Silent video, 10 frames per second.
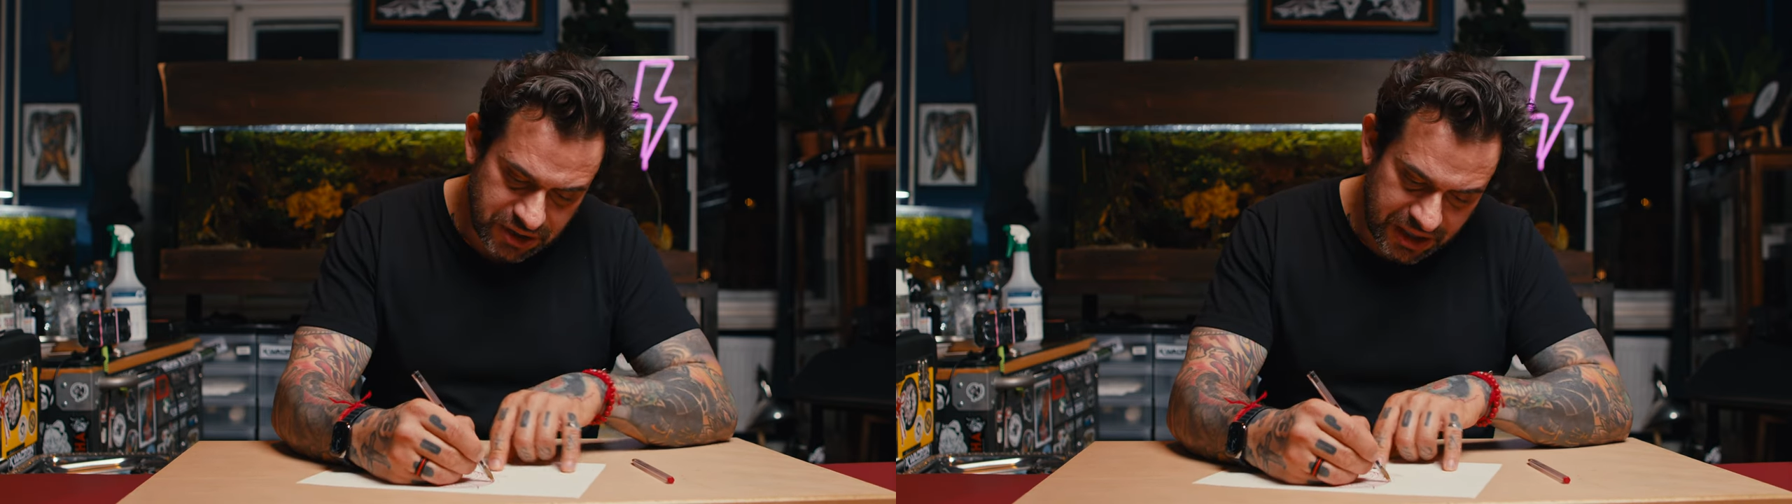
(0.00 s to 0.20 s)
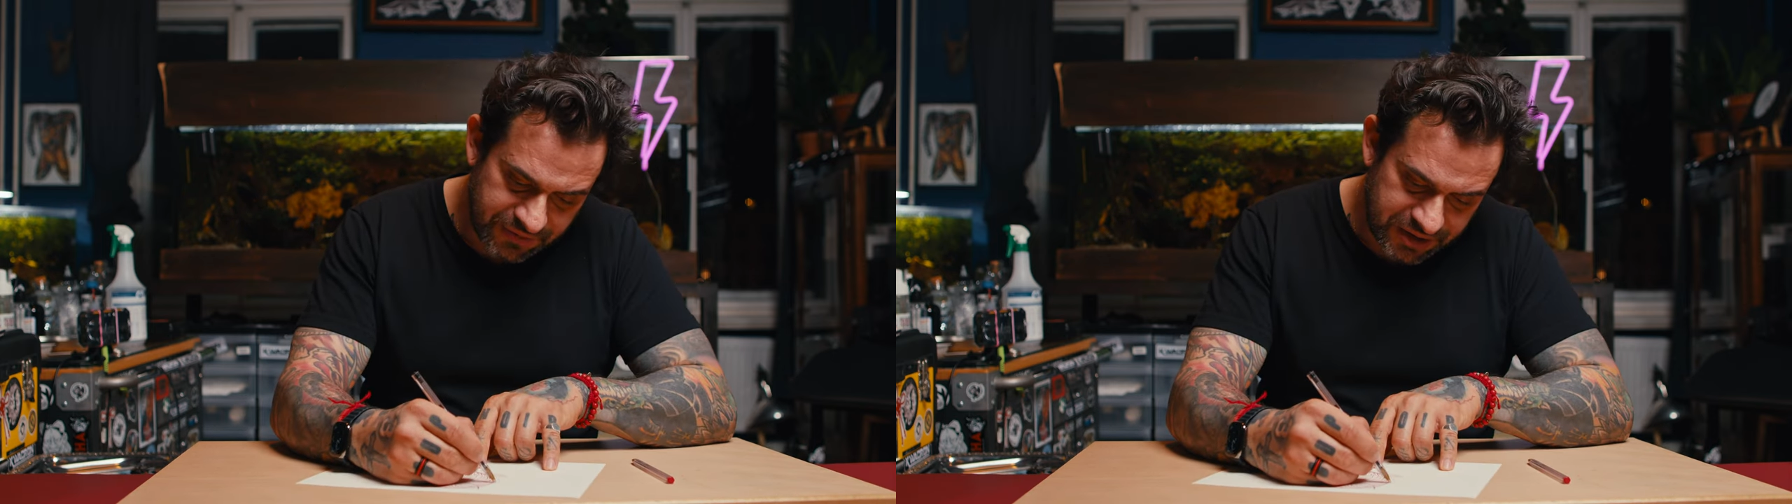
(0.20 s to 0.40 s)

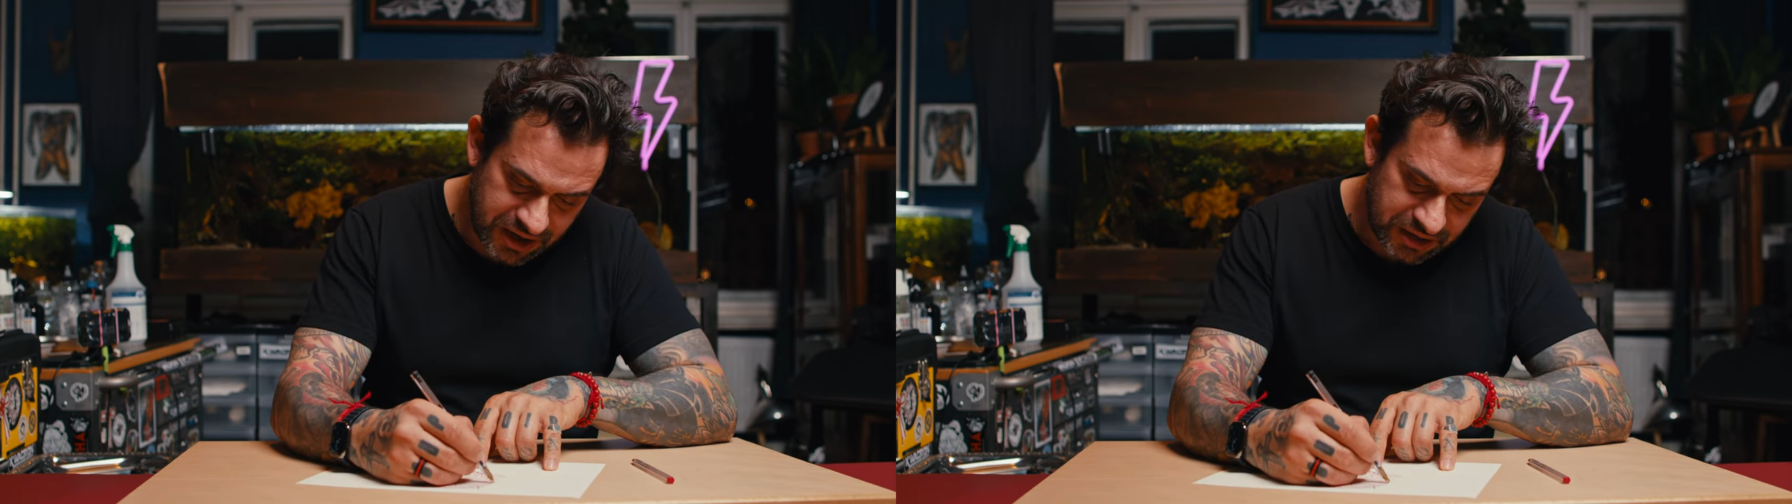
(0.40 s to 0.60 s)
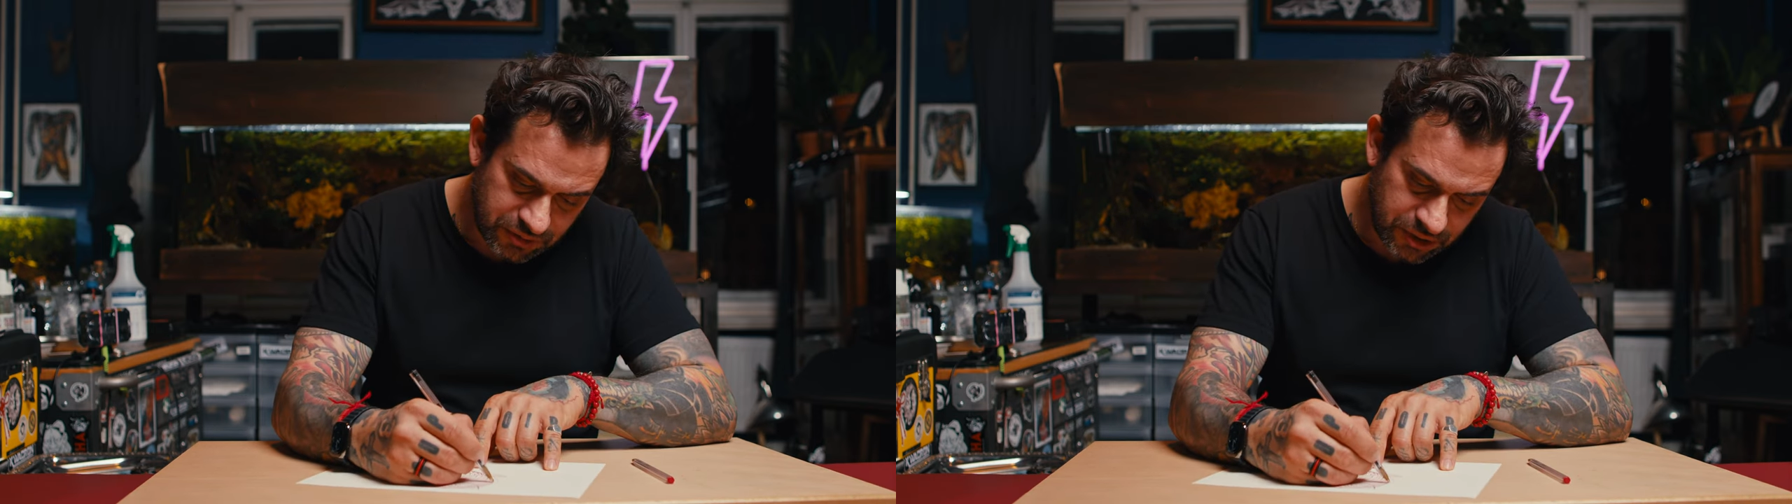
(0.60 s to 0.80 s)
have
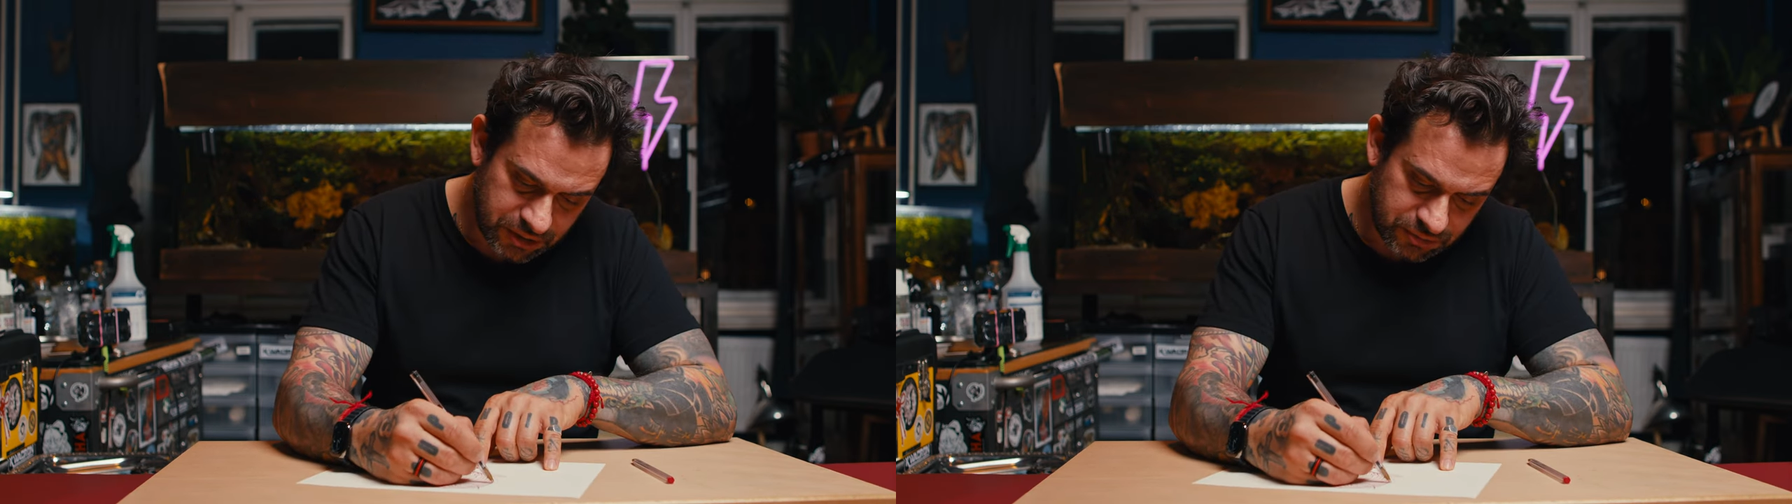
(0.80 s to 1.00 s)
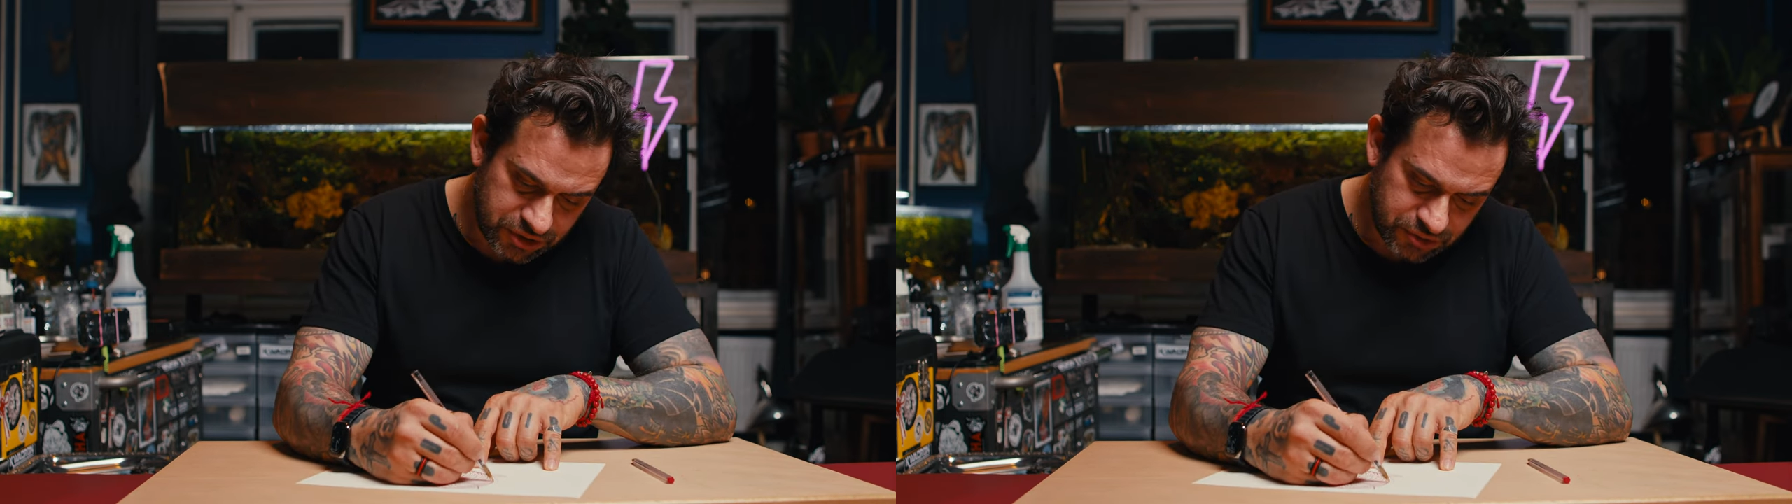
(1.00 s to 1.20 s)
another
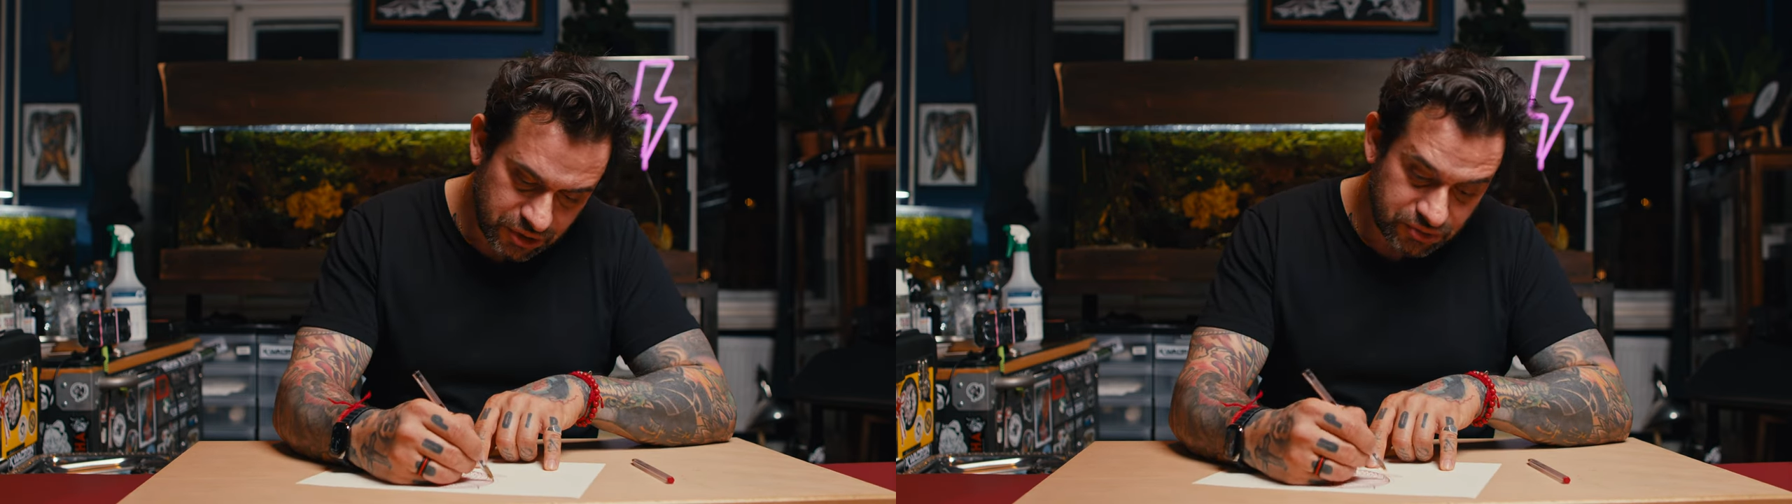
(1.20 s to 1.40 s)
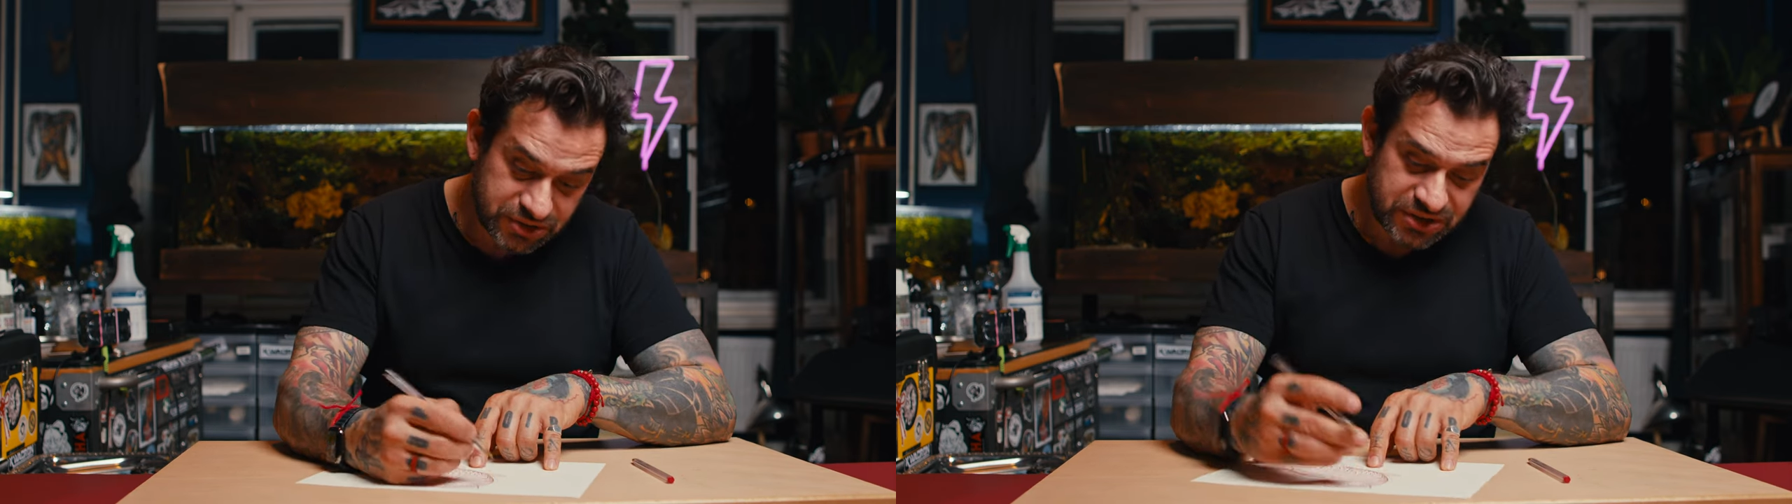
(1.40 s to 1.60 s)
one which you don't